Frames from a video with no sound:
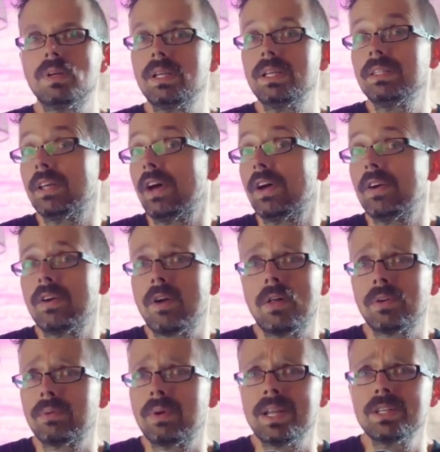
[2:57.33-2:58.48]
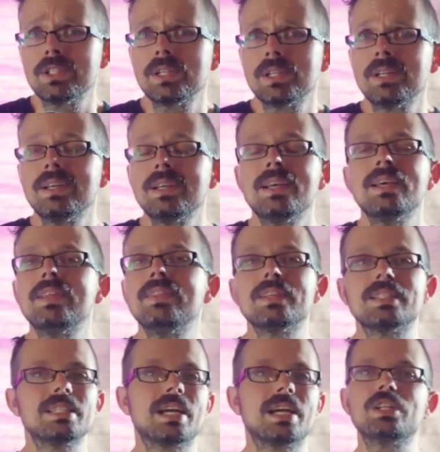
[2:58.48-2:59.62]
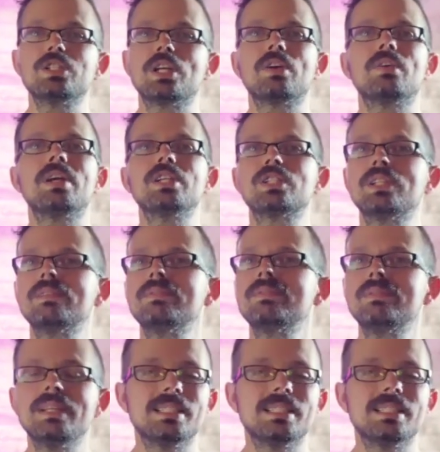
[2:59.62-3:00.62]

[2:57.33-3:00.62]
the $100 range. The second generation is